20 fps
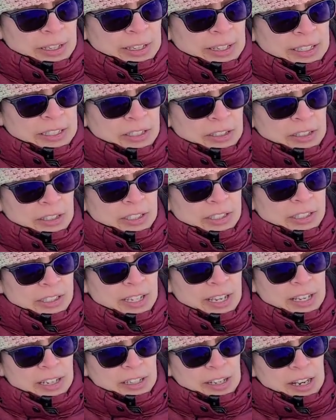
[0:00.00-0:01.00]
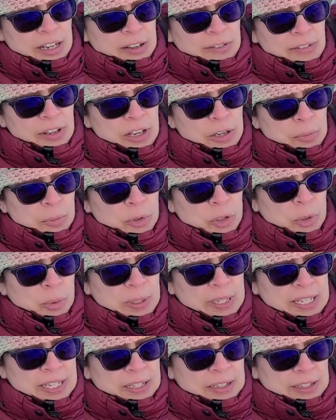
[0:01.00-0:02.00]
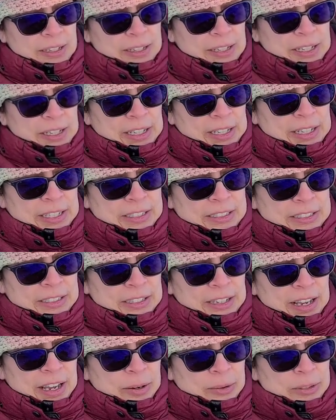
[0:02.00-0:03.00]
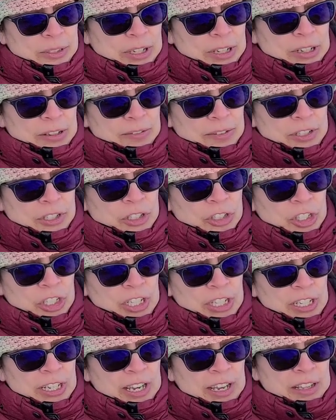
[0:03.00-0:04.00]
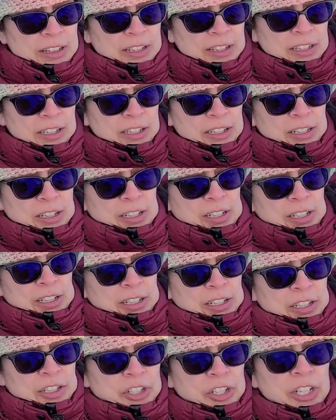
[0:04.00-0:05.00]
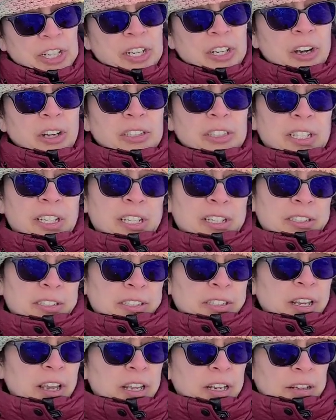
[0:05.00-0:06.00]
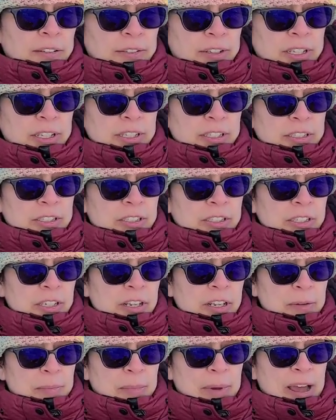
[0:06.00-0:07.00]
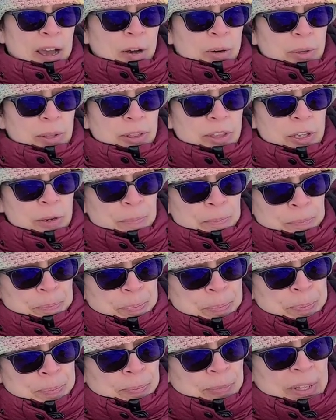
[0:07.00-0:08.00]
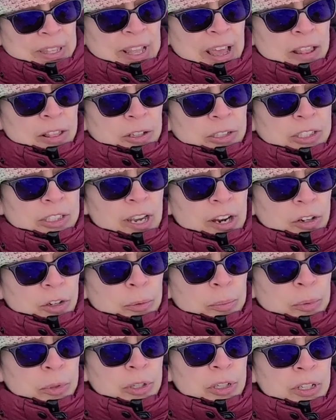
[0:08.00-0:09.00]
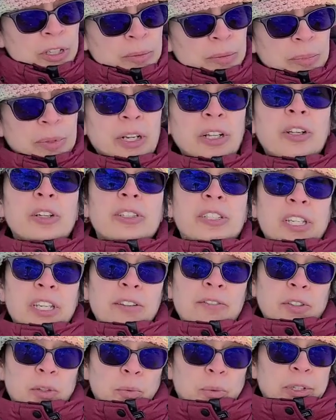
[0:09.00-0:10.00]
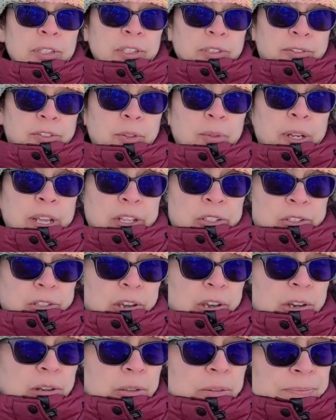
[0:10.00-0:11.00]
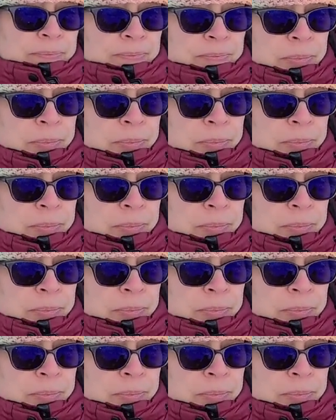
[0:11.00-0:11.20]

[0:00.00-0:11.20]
It's in the skin, kind of in between his outside of his cheek and the cheek on the inside of his mouth. And that looks terrible, but it looked even worse a few days ago.